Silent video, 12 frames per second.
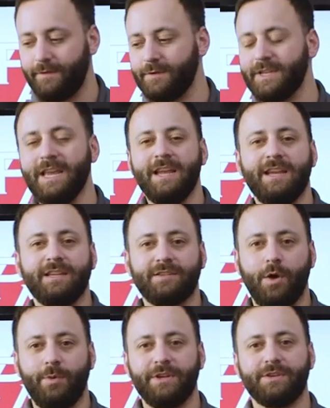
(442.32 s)
levers,
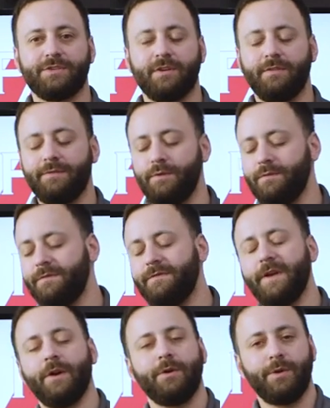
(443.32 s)
is going to serve you
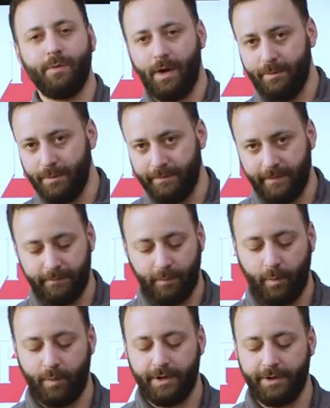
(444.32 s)
very well moving
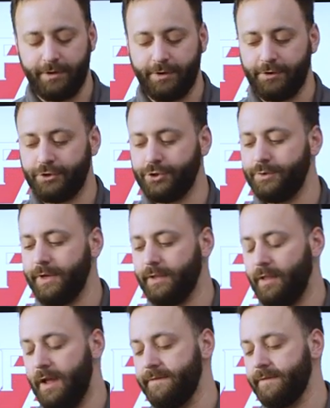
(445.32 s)
forward into your
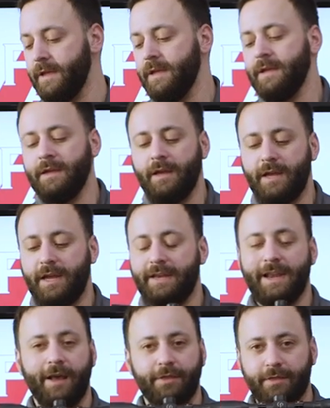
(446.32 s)
shooting life.
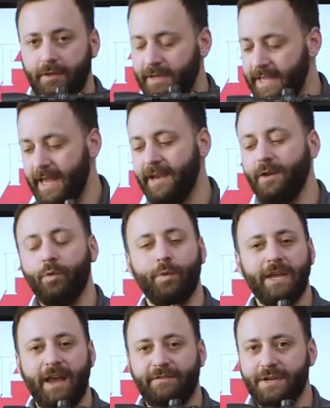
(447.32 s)
Now, again,
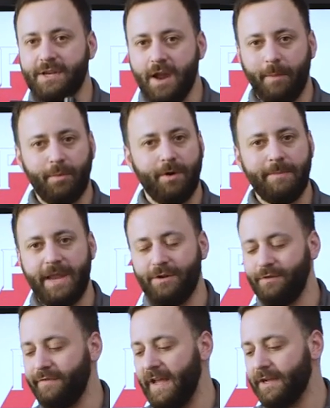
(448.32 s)
we have a number of
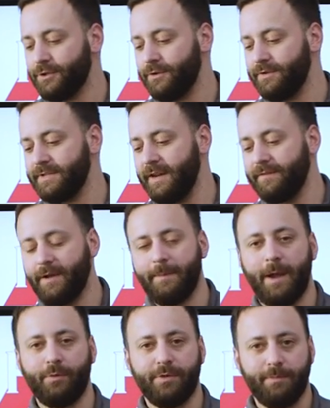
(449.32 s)
manufacturers that have
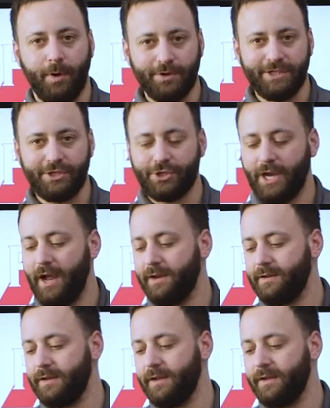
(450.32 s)
come out with
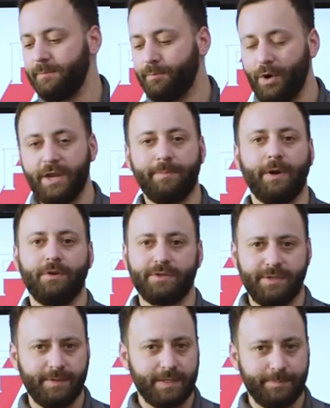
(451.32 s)
multi-shot break
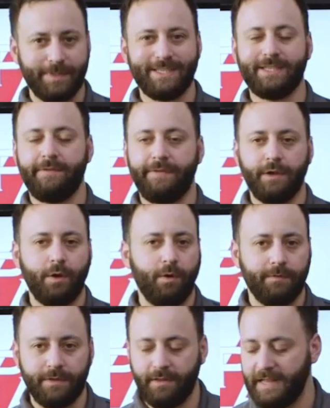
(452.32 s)
barrels in specific
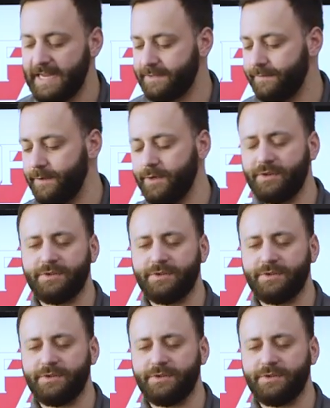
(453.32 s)
over the last few